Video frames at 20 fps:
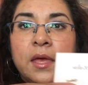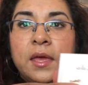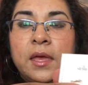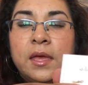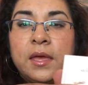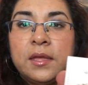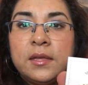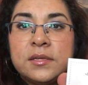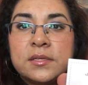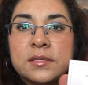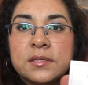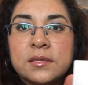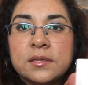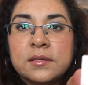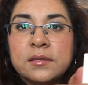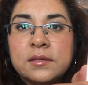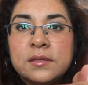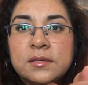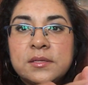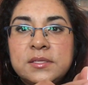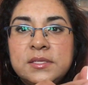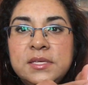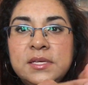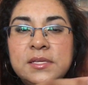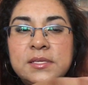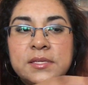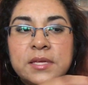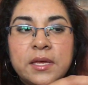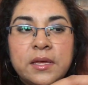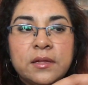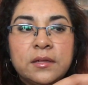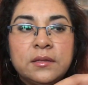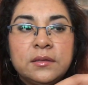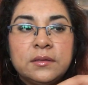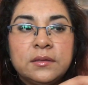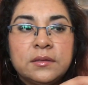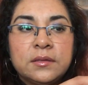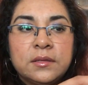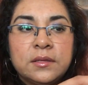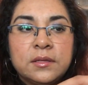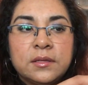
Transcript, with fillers: And the detail,